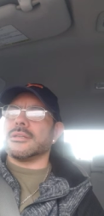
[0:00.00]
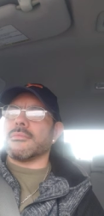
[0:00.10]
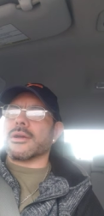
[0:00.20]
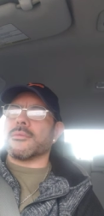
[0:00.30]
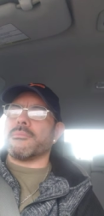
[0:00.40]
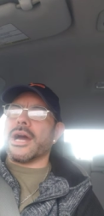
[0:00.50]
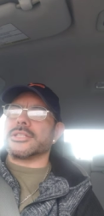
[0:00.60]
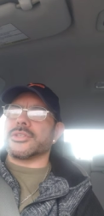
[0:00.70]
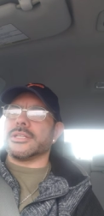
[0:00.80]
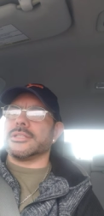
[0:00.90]
my
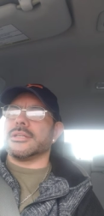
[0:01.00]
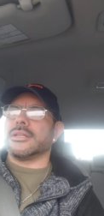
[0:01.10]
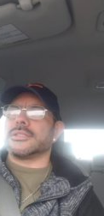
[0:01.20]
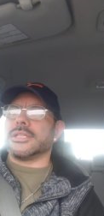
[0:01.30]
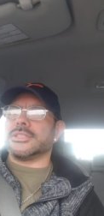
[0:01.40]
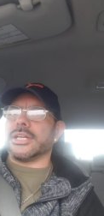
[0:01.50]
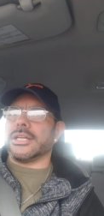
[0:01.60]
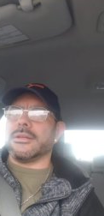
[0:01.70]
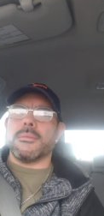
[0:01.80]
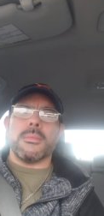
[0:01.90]
compadre,
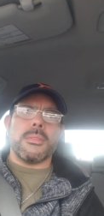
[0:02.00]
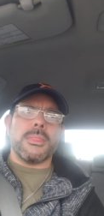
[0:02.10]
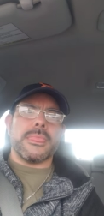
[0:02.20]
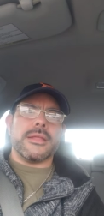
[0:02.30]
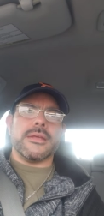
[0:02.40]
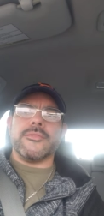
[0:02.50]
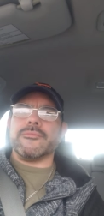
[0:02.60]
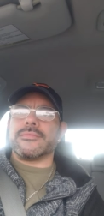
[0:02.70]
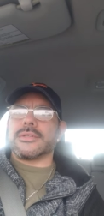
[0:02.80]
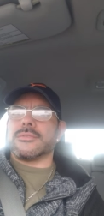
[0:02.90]
CJ.
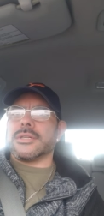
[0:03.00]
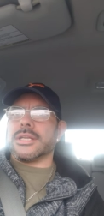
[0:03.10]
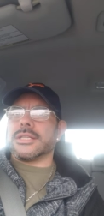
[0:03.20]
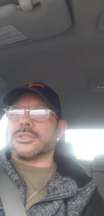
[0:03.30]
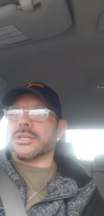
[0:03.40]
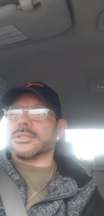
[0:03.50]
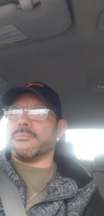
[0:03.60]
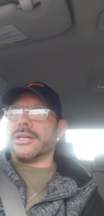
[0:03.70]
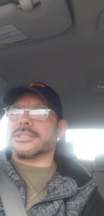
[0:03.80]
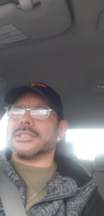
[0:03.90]
We're gonna talk
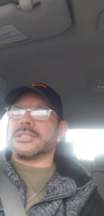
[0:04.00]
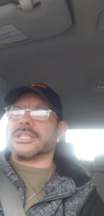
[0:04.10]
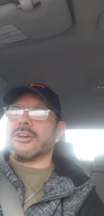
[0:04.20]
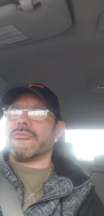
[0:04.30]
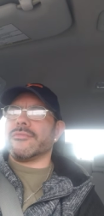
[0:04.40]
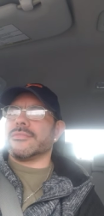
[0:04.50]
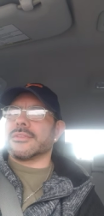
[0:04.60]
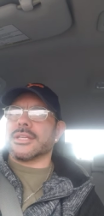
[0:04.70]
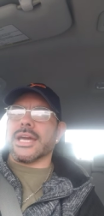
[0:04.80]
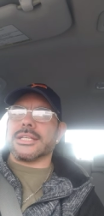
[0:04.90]
some business,
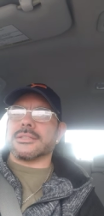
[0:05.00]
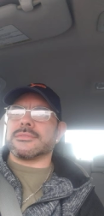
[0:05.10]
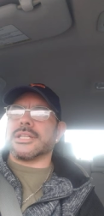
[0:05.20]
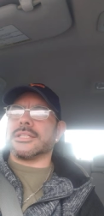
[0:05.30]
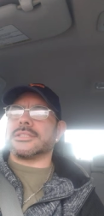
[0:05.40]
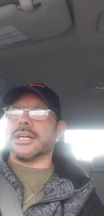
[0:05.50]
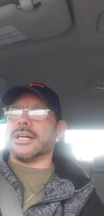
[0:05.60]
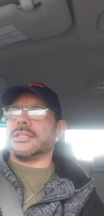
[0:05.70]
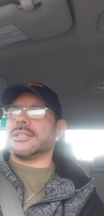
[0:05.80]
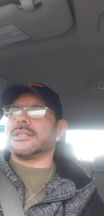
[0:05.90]
get some things
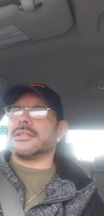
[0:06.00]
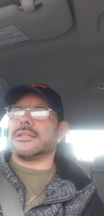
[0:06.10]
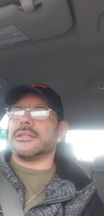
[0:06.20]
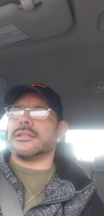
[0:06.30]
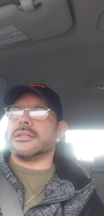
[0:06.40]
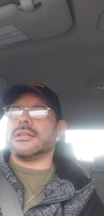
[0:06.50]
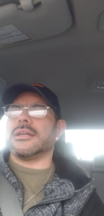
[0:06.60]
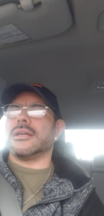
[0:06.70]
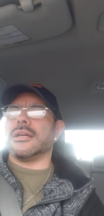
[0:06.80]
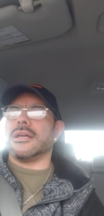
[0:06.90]
done.
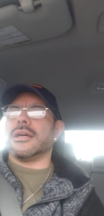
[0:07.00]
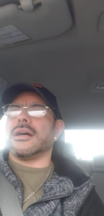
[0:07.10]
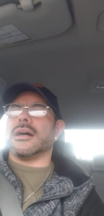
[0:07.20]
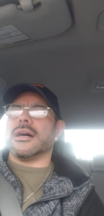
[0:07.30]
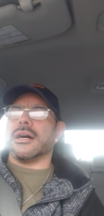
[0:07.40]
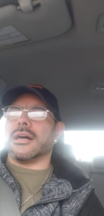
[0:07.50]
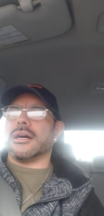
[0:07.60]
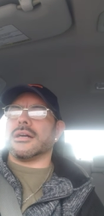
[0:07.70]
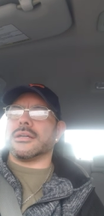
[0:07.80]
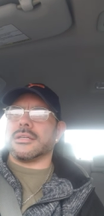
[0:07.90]

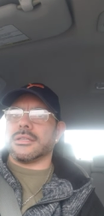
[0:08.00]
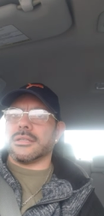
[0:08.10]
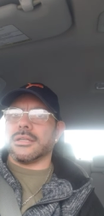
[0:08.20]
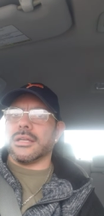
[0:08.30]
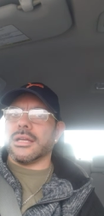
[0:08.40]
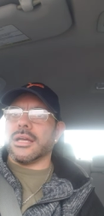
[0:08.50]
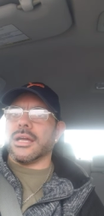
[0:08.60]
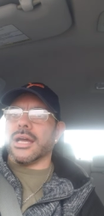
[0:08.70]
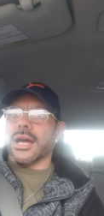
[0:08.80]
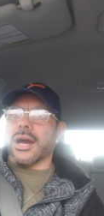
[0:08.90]

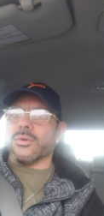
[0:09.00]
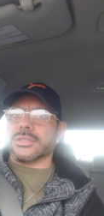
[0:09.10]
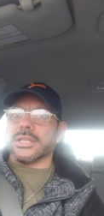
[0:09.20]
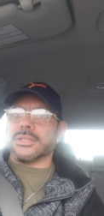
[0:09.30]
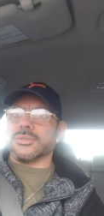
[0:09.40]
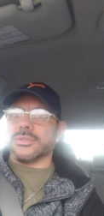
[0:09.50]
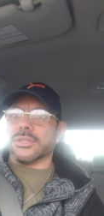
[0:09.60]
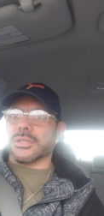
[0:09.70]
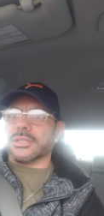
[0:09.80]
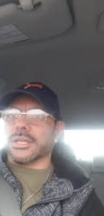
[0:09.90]
I was gonna do
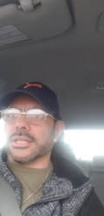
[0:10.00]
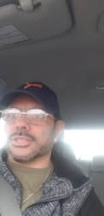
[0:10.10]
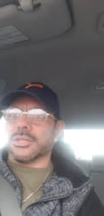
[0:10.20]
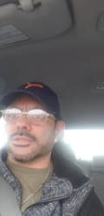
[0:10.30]
the cooking show